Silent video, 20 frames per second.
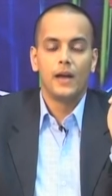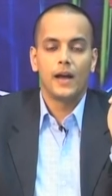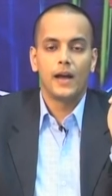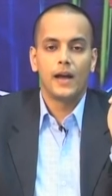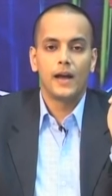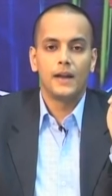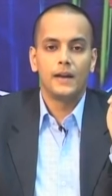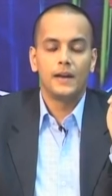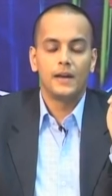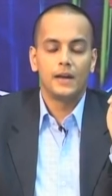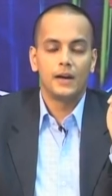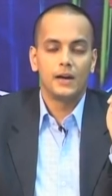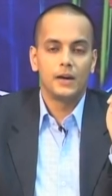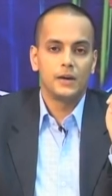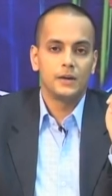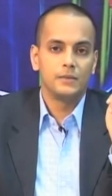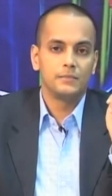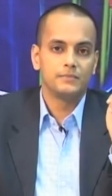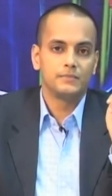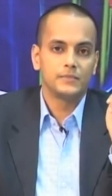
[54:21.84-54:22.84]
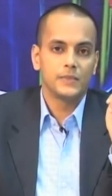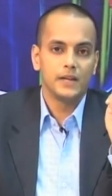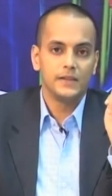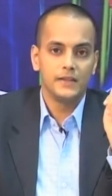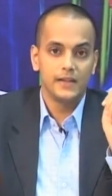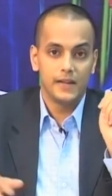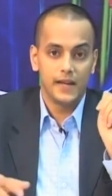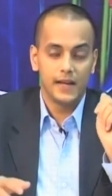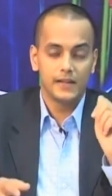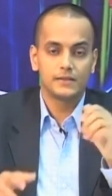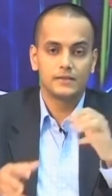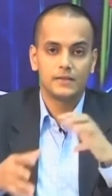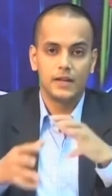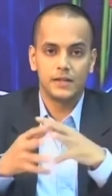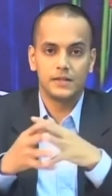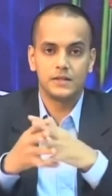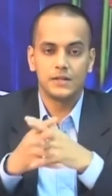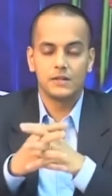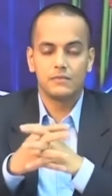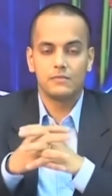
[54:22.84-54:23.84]
and um, in the next
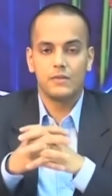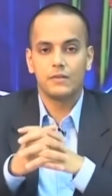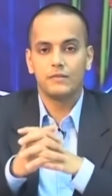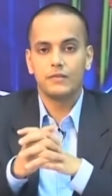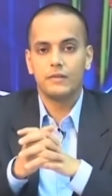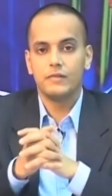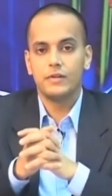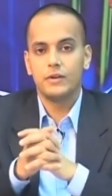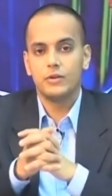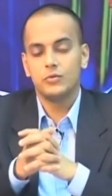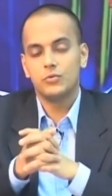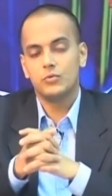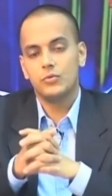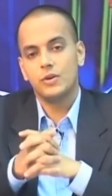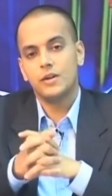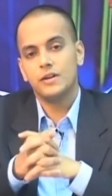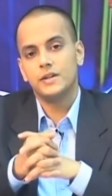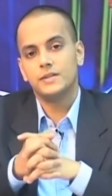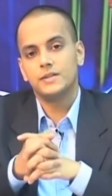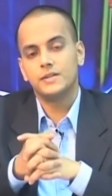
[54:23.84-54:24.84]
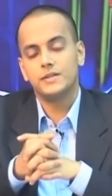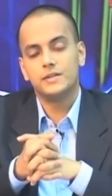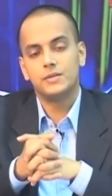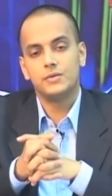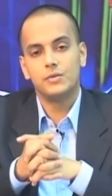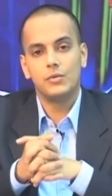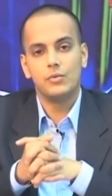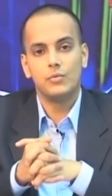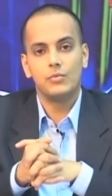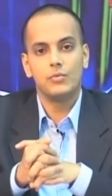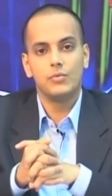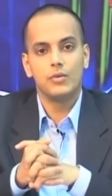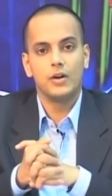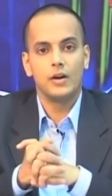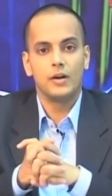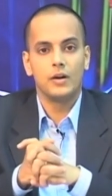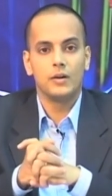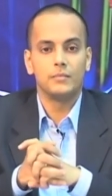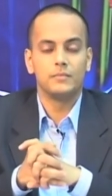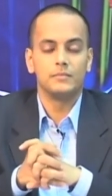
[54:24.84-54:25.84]
lecture, what we will do is to
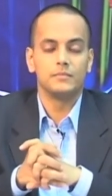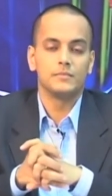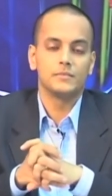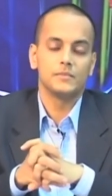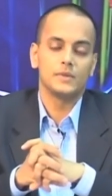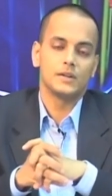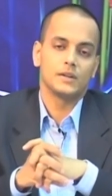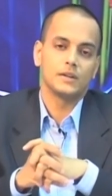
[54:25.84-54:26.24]
um,